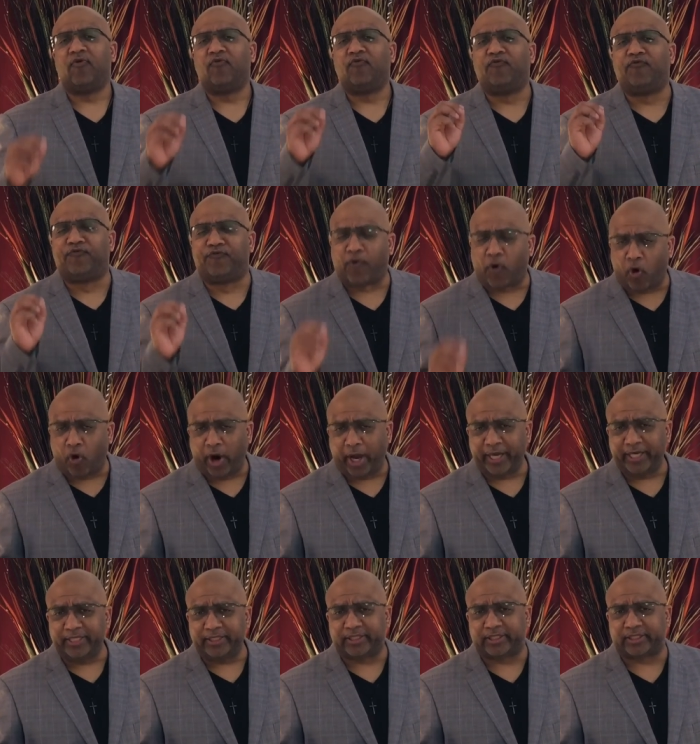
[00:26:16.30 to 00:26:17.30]

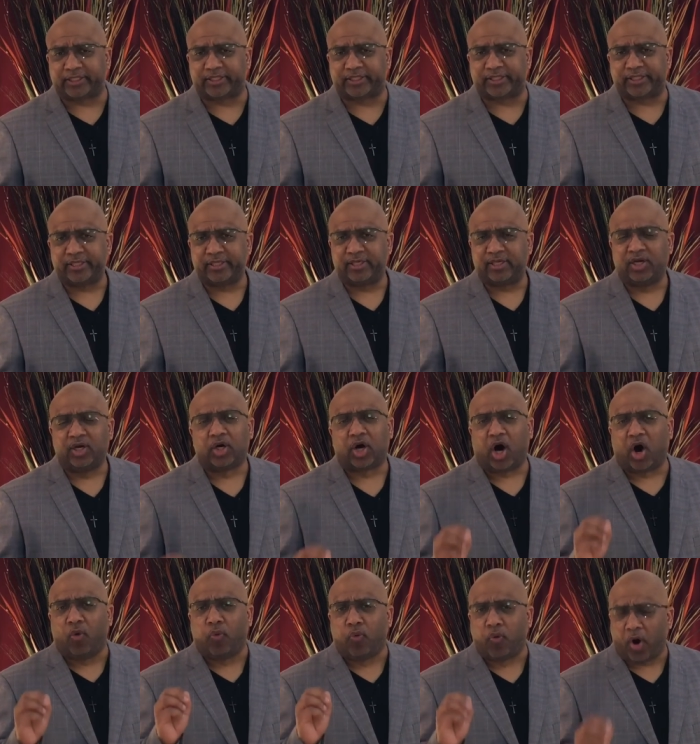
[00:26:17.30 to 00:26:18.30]
voice
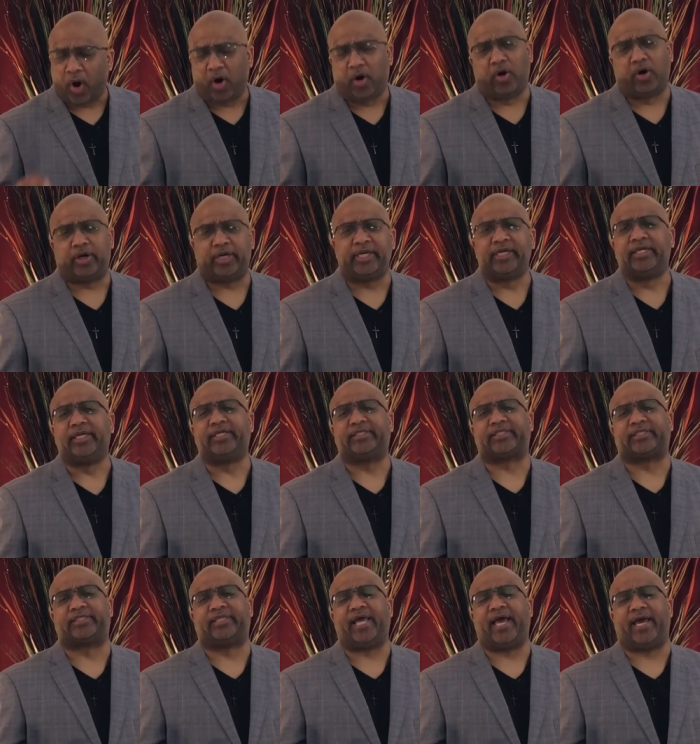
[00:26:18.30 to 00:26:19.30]
a word in
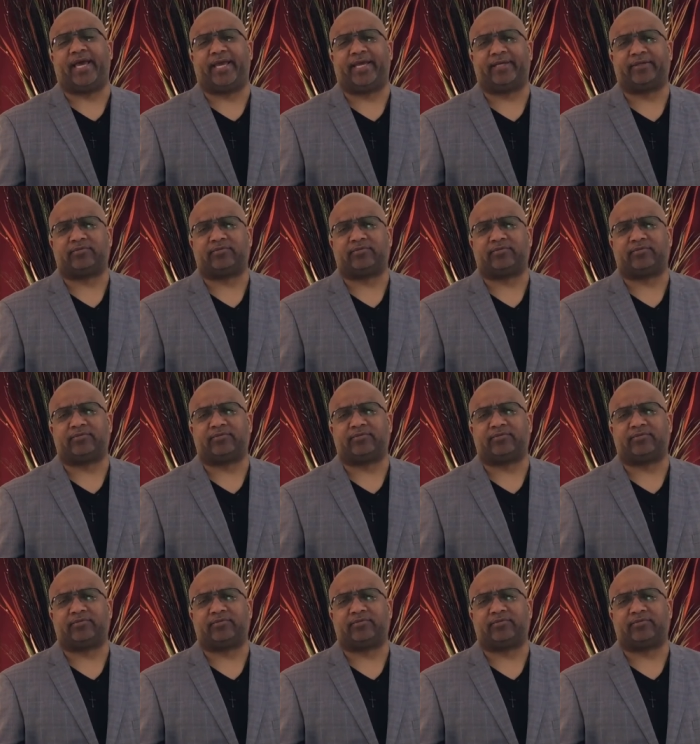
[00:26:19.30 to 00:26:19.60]
disdain,